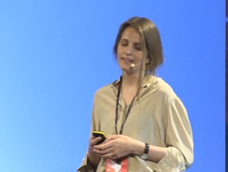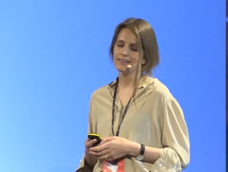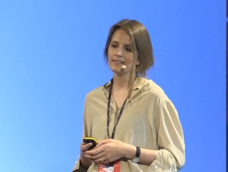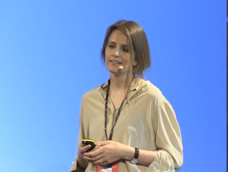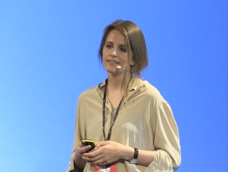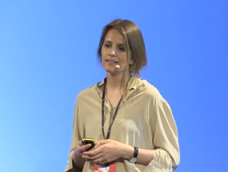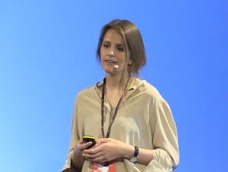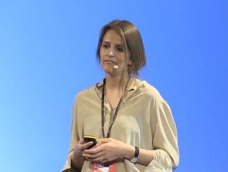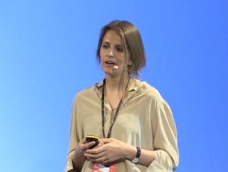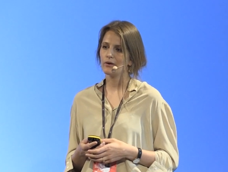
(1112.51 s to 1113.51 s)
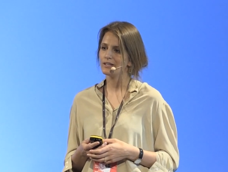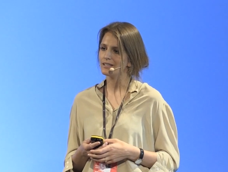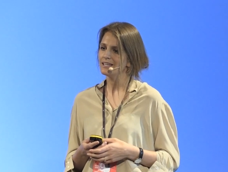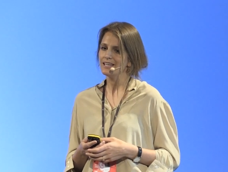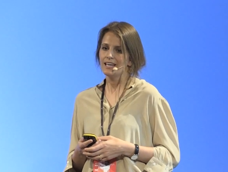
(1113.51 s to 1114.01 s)
I think it's a
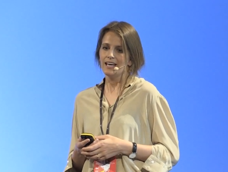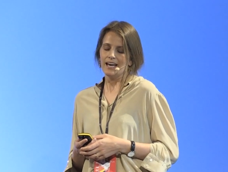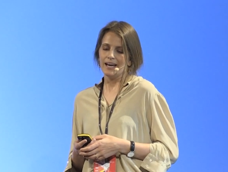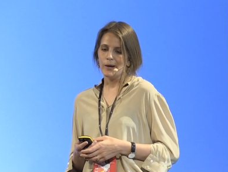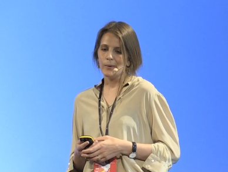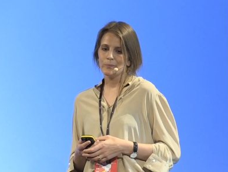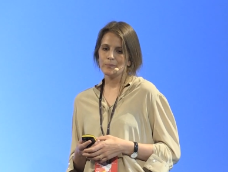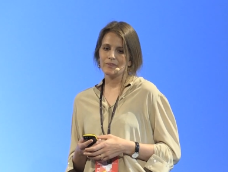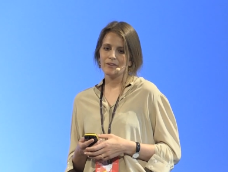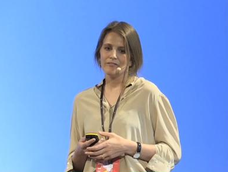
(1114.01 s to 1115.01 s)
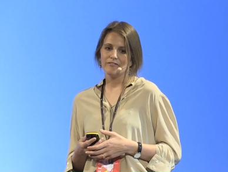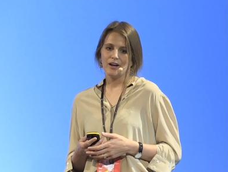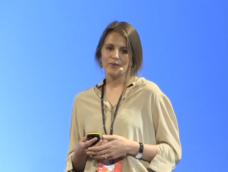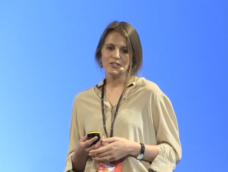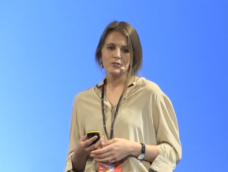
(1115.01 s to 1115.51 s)
very, very